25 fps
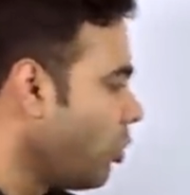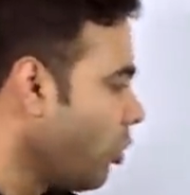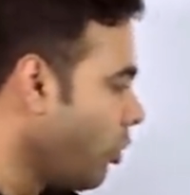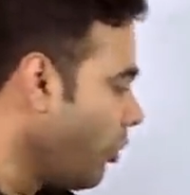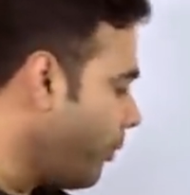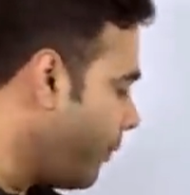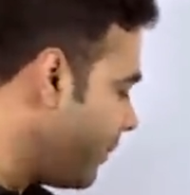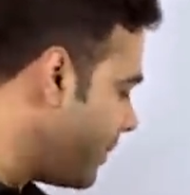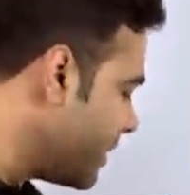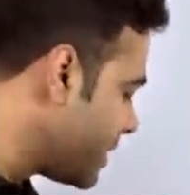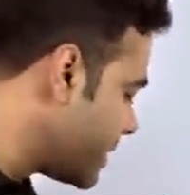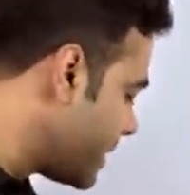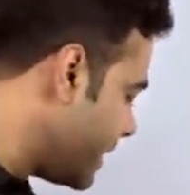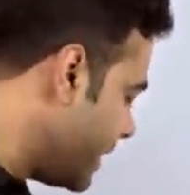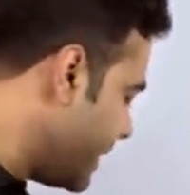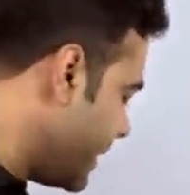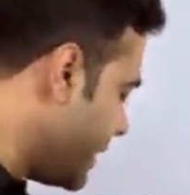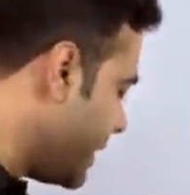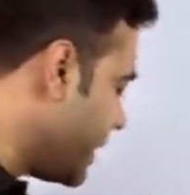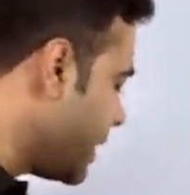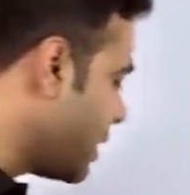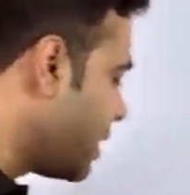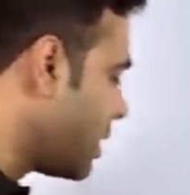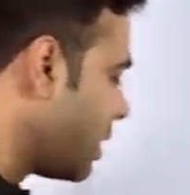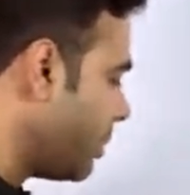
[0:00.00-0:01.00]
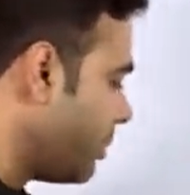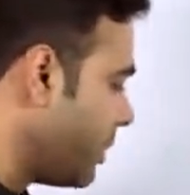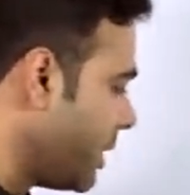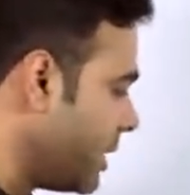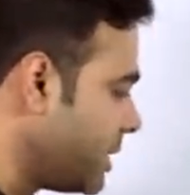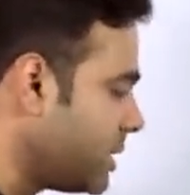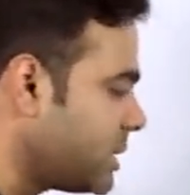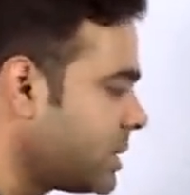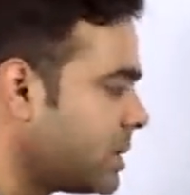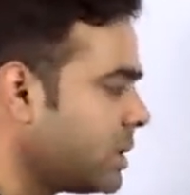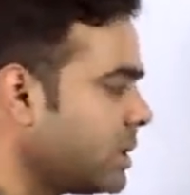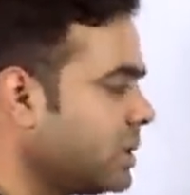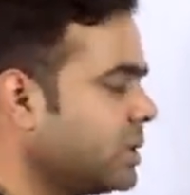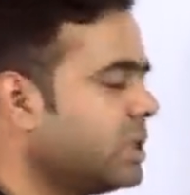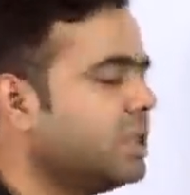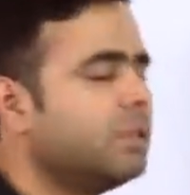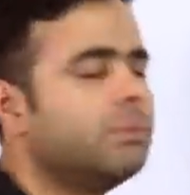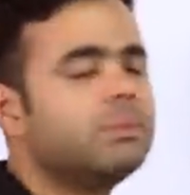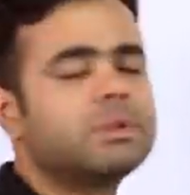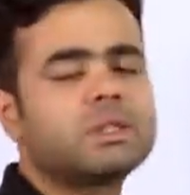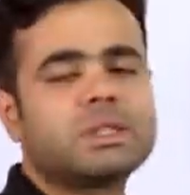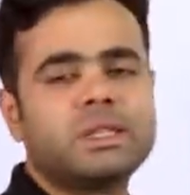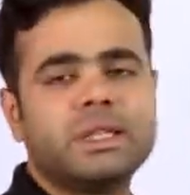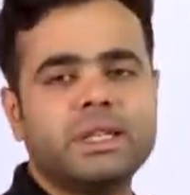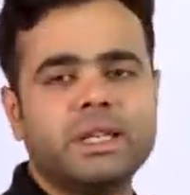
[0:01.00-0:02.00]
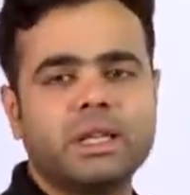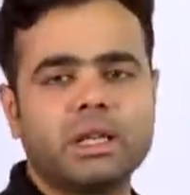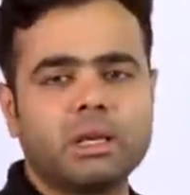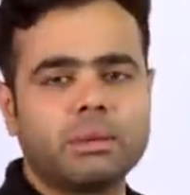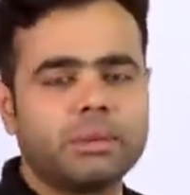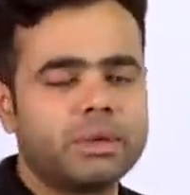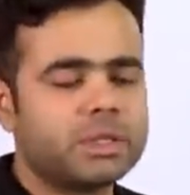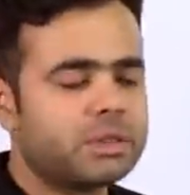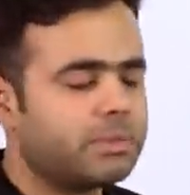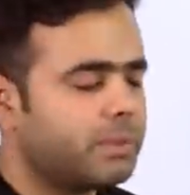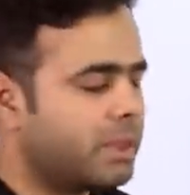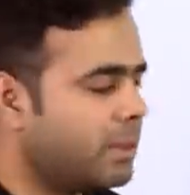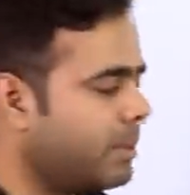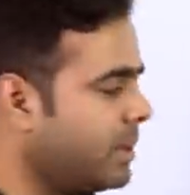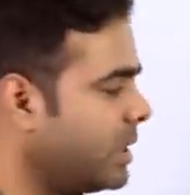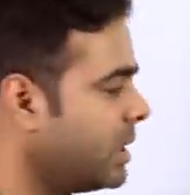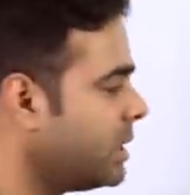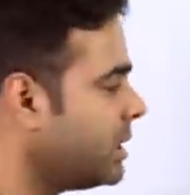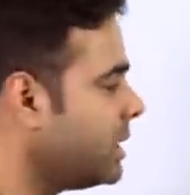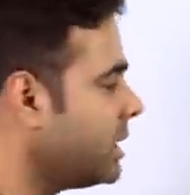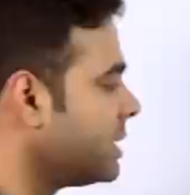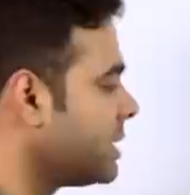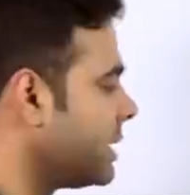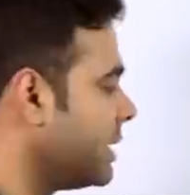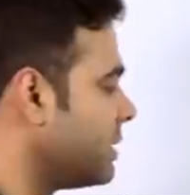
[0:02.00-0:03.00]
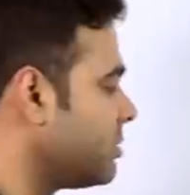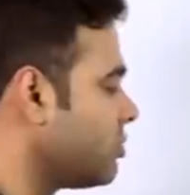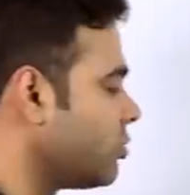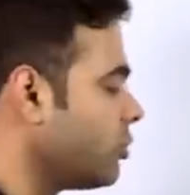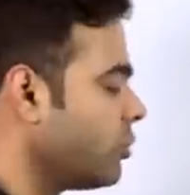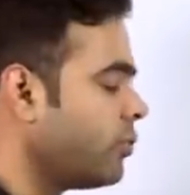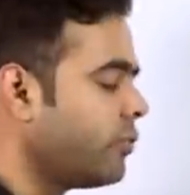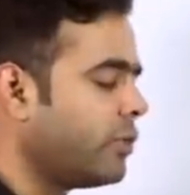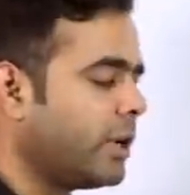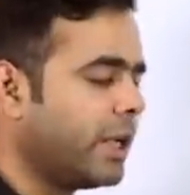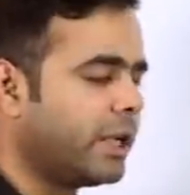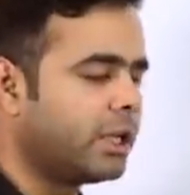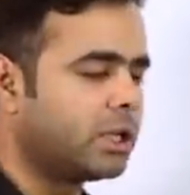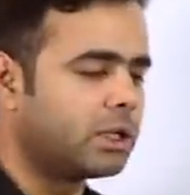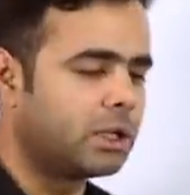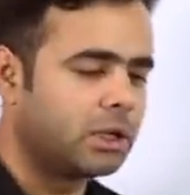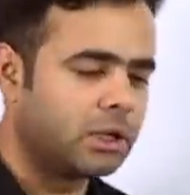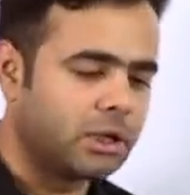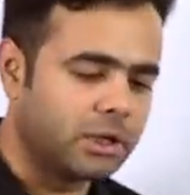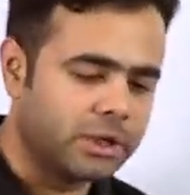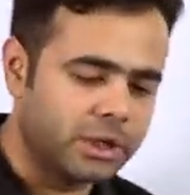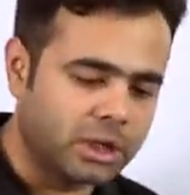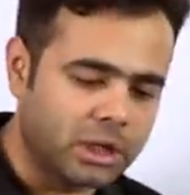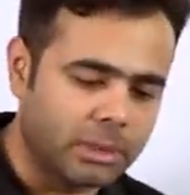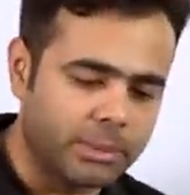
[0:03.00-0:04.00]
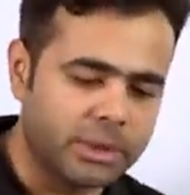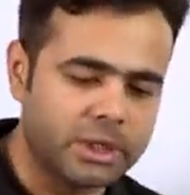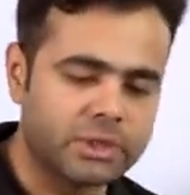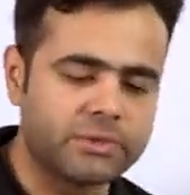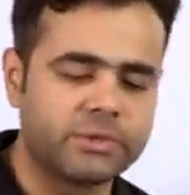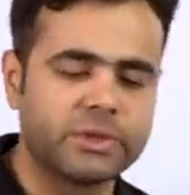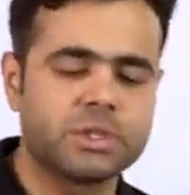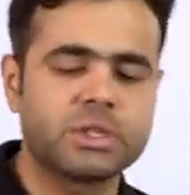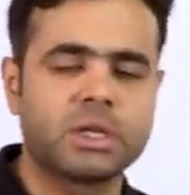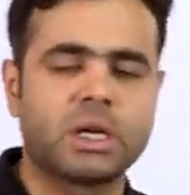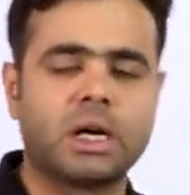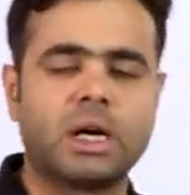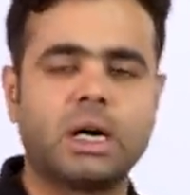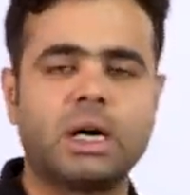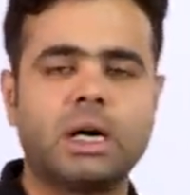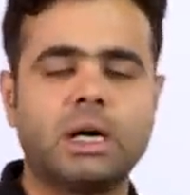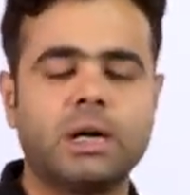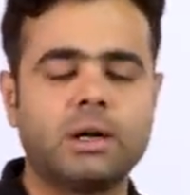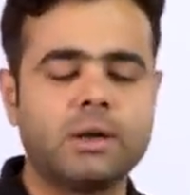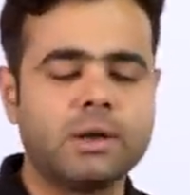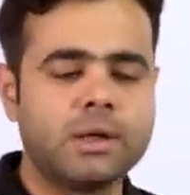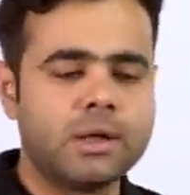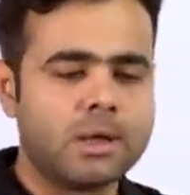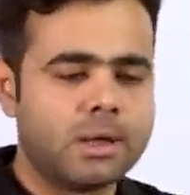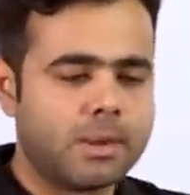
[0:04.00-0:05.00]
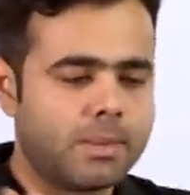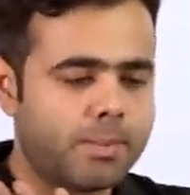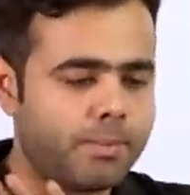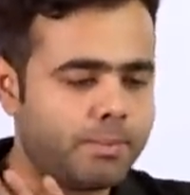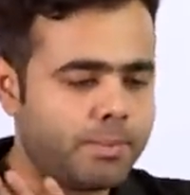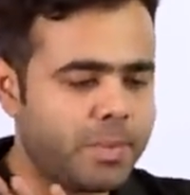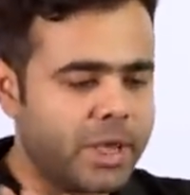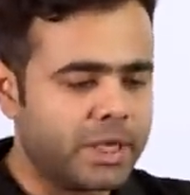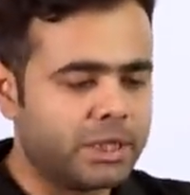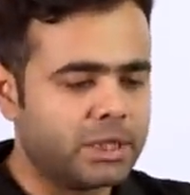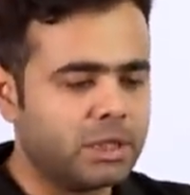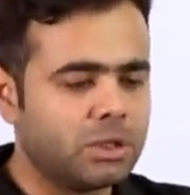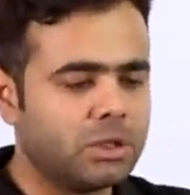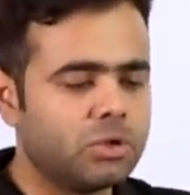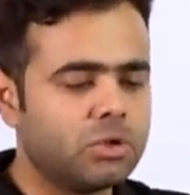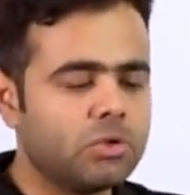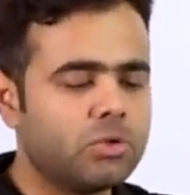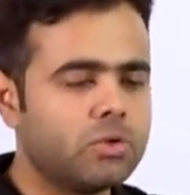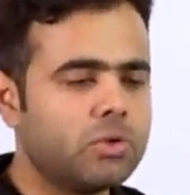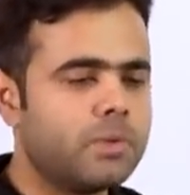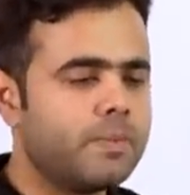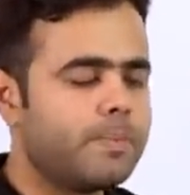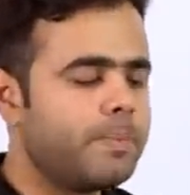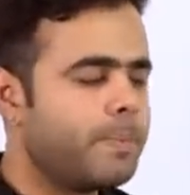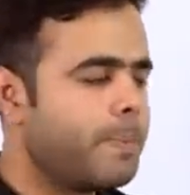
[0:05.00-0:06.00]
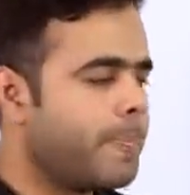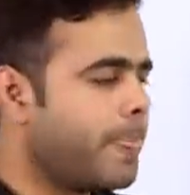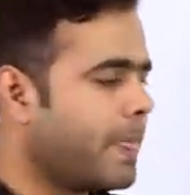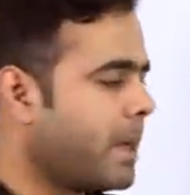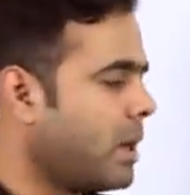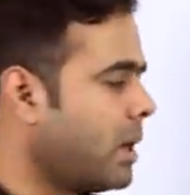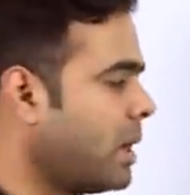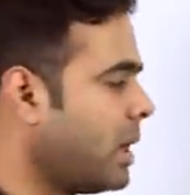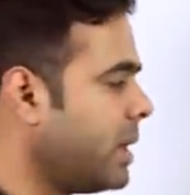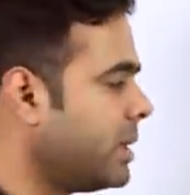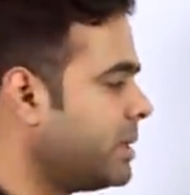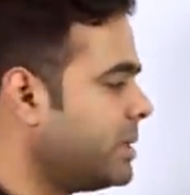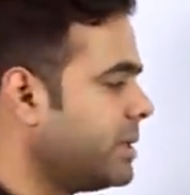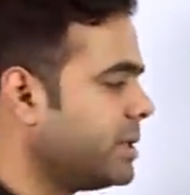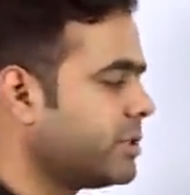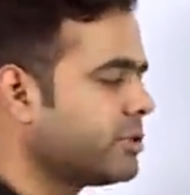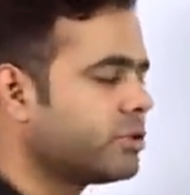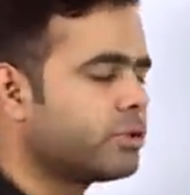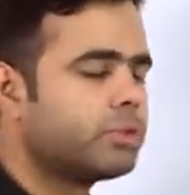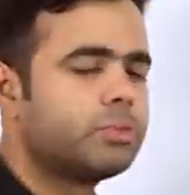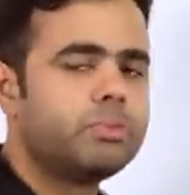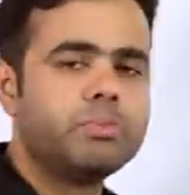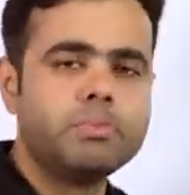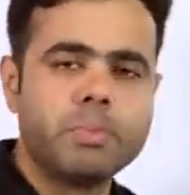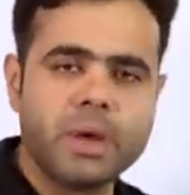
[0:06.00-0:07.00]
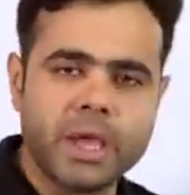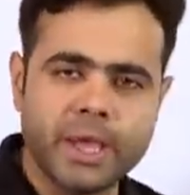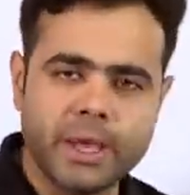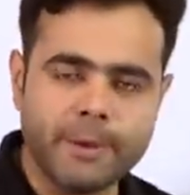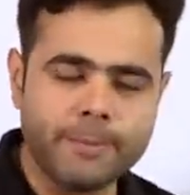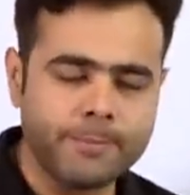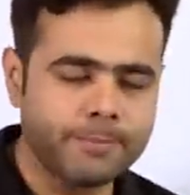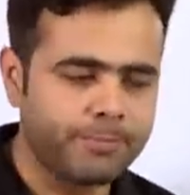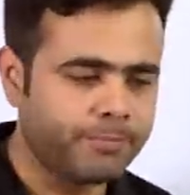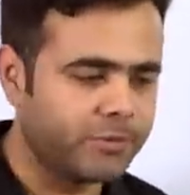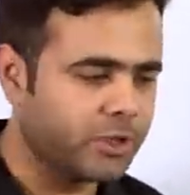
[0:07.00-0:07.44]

Of misleading comments. The misleading comments may be in the sense of like uh, the comments which are making you uh, dismay.